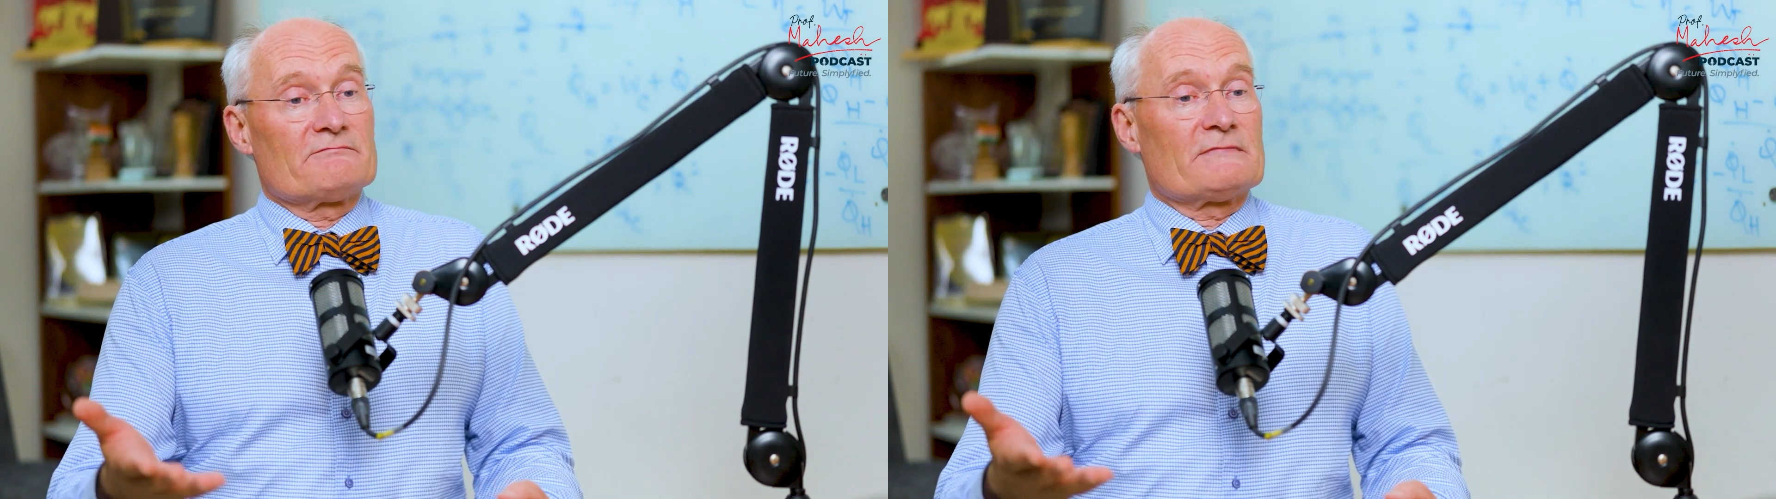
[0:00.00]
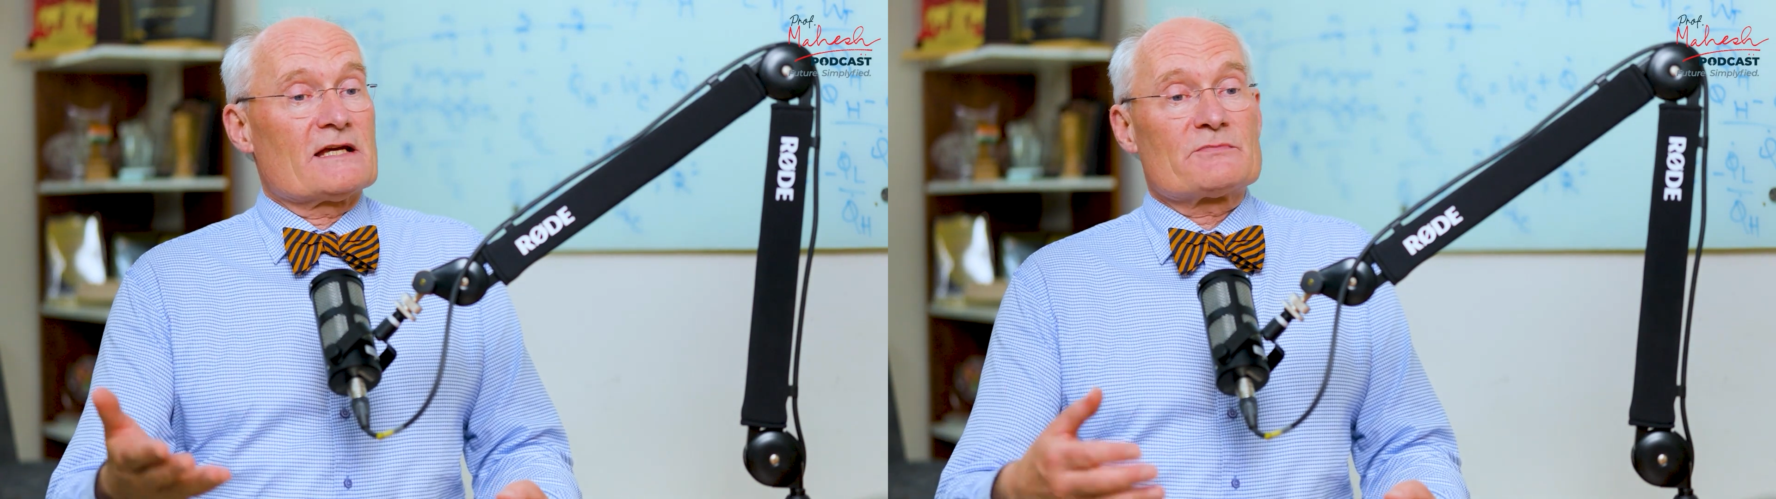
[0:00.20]

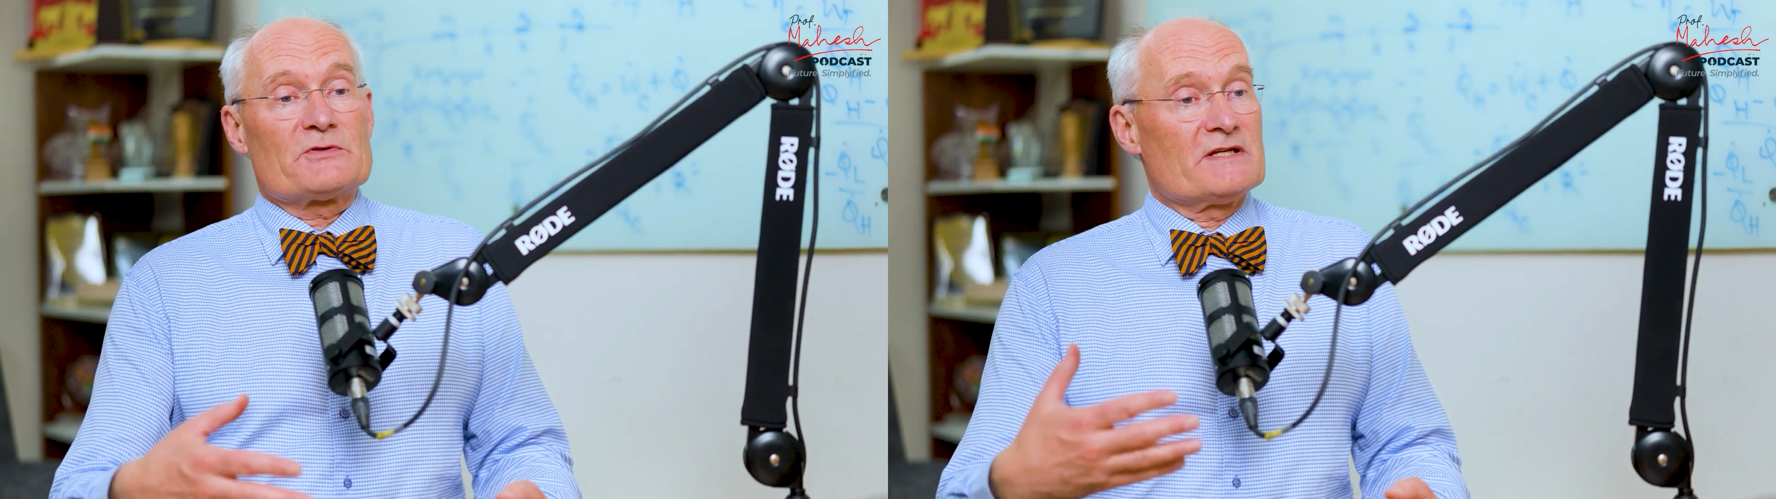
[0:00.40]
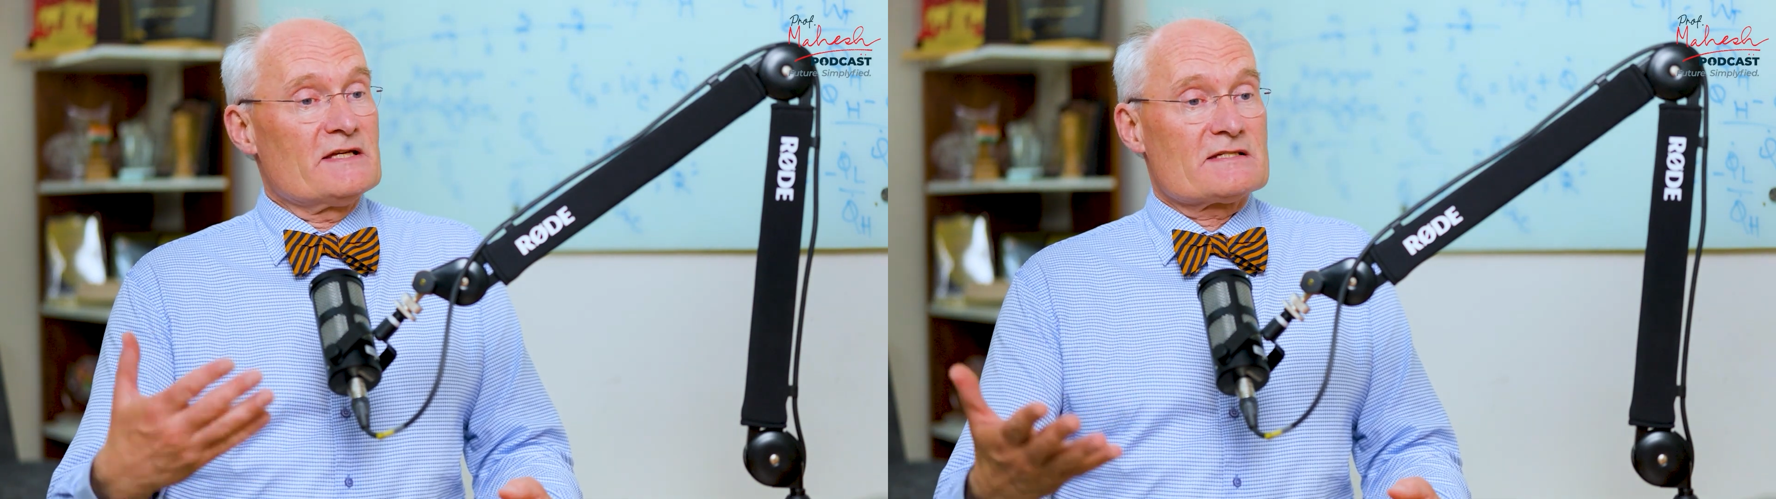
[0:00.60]

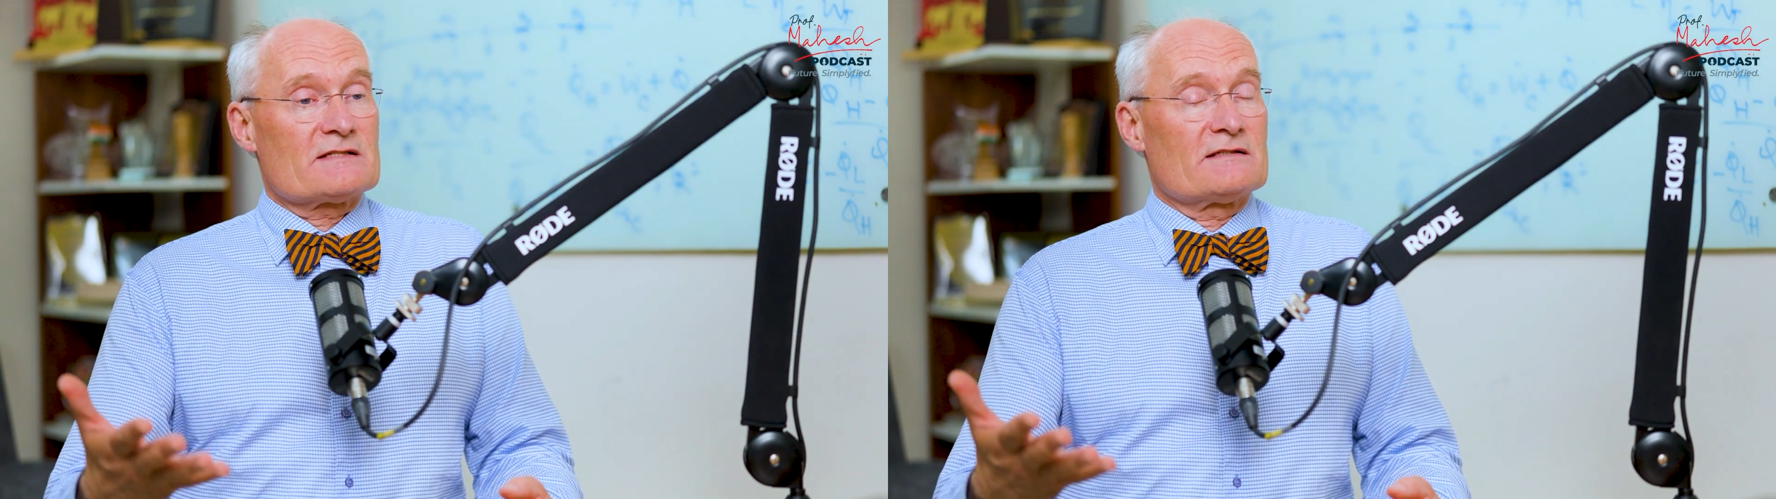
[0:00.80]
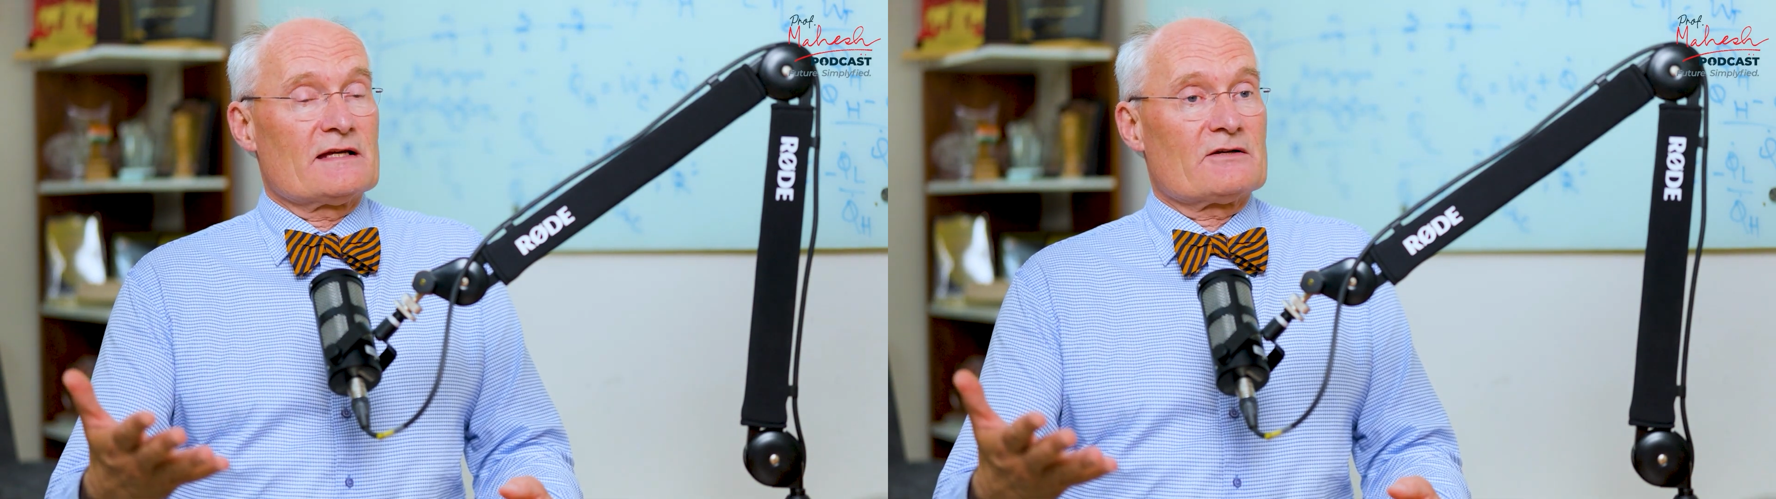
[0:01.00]

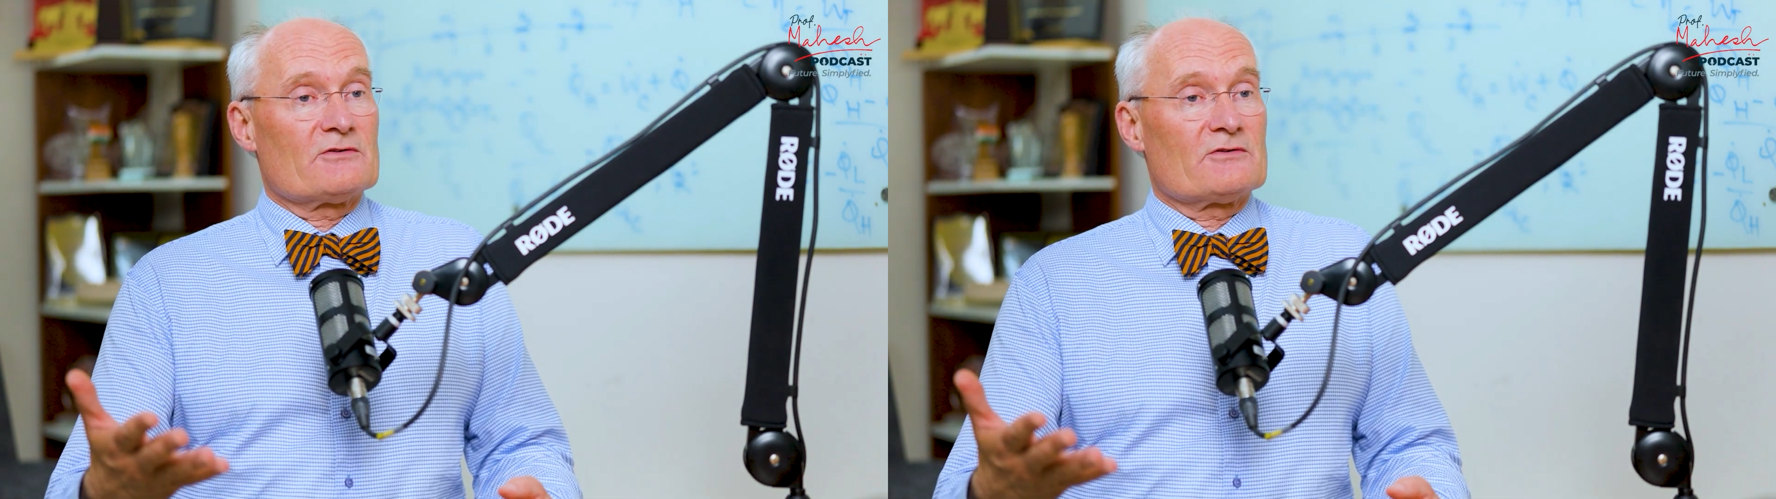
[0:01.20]
expertise like